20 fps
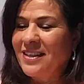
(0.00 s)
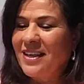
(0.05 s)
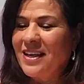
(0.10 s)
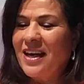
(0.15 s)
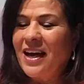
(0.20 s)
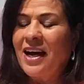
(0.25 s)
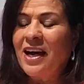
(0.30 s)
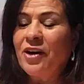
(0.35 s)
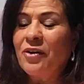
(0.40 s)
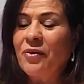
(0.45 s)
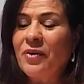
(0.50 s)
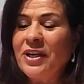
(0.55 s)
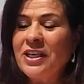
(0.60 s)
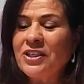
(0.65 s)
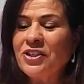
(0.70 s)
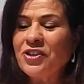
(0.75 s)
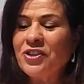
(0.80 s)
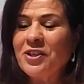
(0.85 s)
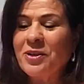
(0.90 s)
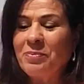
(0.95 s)
I
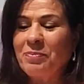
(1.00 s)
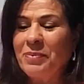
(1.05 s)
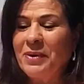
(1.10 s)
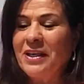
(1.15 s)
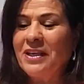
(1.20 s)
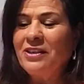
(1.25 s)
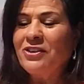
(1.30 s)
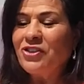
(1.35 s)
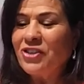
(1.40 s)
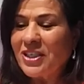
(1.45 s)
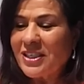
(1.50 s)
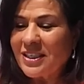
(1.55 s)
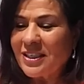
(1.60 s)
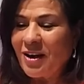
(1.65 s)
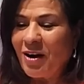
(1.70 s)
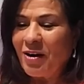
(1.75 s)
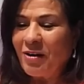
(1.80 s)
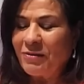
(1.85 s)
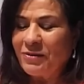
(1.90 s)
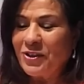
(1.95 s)
reached the peak just
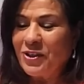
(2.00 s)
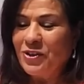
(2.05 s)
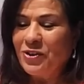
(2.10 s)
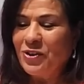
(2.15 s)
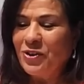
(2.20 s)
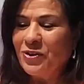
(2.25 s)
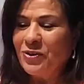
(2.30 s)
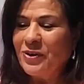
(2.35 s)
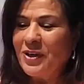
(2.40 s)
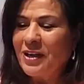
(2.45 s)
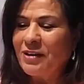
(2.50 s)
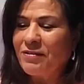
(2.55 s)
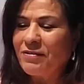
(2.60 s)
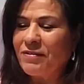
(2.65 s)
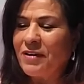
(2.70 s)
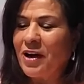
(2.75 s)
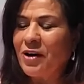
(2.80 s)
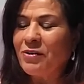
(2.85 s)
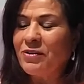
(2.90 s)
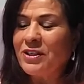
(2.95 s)
after noon and
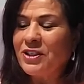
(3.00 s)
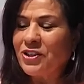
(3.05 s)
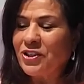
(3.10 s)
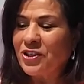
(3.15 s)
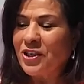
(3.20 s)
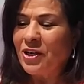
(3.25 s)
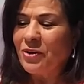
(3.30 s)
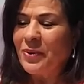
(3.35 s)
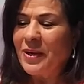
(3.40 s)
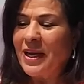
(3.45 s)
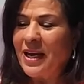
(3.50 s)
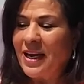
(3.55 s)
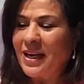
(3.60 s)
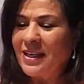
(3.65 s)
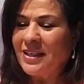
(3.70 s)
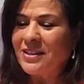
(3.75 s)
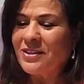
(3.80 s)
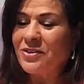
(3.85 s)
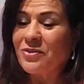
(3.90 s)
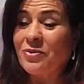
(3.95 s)
found the snowy
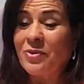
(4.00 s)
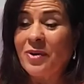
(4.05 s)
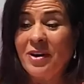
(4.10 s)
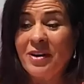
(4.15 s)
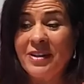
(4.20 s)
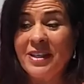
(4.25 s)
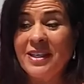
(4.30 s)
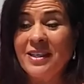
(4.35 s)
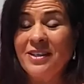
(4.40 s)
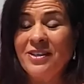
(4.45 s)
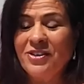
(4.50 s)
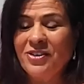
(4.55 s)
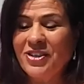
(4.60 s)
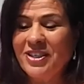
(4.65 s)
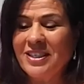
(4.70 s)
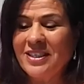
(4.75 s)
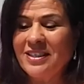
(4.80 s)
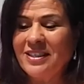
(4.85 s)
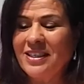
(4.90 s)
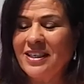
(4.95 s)
ice rather
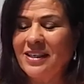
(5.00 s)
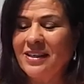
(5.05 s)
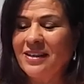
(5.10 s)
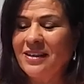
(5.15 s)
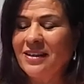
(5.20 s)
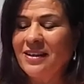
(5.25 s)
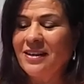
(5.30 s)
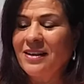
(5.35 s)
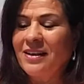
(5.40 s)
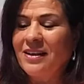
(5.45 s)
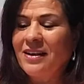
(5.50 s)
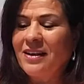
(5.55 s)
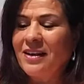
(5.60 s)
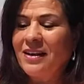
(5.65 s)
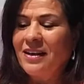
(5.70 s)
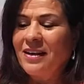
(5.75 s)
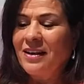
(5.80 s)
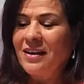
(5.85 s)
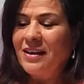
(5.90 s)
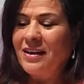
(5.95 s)
interesting.
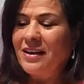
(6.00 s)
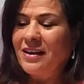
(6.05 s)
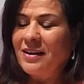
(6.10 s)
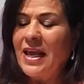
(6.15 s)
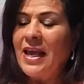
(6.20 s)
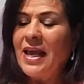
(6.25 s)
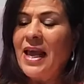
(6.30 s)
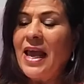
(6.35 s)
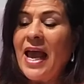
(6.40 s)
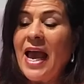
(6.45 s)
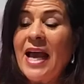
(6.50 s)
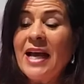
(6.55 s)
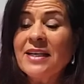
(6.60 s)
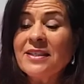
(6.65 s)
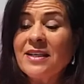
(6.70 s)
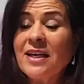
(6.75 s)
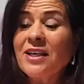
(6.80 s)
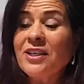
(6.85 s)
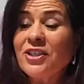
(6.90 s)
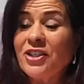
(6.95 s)
As
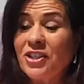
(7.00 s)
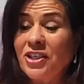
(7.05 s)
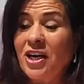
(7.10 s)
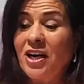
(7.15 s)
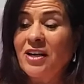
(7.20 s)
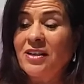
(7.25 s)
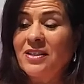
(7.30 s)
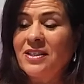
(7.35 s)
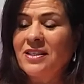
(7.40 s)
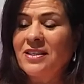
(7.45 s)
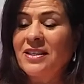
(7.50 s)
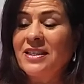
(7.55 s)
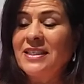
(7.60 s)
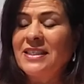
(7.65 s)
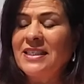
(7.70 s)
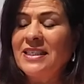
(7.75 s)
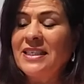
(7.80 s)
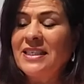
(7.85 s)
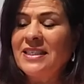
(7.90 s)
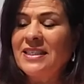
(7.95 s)
I started the
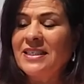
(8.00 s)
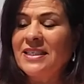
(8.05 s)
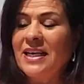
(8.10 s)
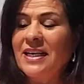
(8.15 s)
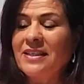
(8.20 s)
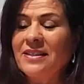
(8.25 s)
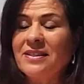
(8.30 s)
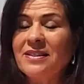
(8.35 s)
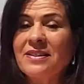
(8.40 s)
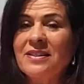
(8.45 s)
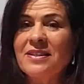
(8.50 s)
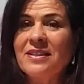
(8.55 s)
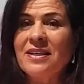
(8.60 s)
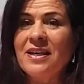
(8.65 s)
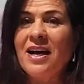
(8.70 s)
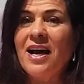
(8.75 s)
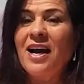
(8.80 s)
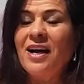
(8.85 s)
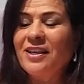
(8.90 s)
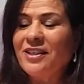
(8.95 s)
descent,
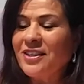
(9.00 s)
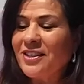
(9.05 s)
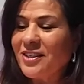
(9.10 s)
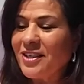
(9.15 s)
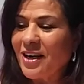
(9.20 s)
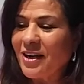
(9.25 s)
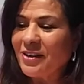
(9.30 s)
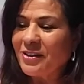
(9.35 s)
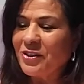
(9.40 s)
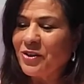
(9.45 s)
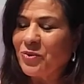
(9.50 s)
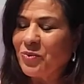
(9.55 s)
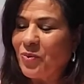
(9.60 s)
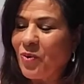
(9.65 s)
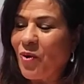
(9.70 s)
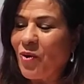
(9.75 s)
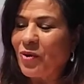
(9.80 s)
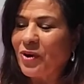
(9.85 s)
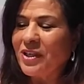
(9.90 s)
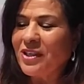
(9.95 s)
I started
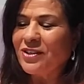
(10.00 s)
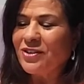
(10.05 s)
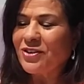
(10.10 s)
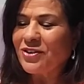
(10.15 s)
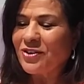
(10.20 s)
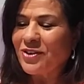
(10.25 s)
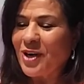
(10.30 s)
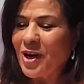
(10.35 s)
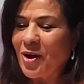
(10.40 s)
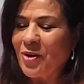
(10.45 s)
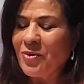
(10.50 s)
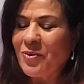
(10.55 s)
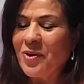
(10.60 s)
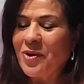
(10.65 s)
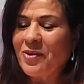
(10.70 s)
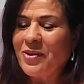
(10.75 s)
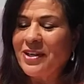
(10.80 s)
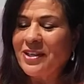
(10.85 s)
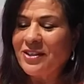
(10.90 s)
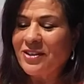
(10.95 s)
walking
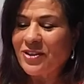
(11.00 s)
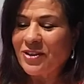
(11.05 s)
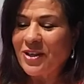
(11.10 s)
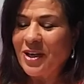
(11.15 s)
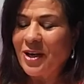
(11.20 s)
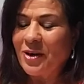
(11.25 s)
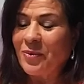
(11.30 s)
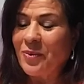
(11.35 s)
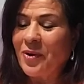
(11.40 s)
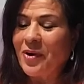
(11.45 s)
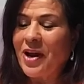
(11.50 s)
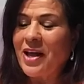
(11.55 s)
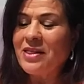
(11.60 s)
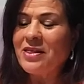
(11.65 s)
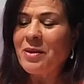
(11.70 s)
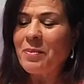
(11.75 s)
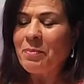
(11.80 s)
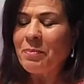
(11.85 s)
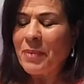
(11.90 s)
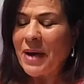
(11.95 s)
slower and slower, and
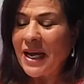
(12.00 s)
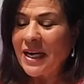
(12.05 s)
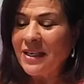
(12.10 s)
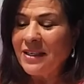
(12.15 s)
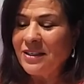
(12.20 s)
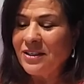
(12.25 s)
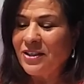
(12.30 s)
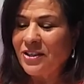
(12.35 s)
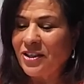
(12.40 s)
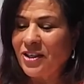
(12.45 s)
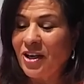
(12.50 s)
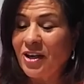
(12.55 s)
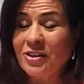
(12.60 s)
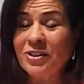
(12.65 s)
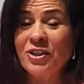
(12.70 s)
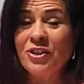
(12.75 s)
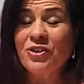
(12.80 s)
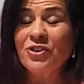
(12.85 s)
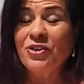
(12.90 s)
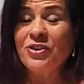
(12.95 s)
the pain
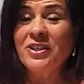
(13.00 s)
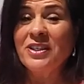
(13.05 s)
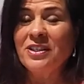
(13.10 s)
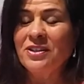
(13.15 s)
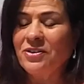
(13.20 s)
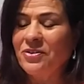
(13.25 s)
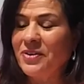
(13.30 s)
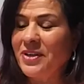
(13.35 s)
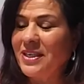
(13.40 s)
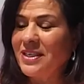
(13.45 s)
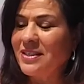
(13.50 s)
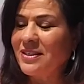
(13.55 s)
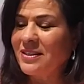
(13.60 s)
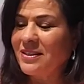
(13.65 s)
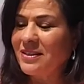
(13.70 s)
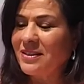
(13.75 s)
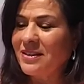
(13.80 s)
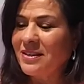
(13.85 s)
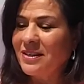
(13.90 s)
started to increase.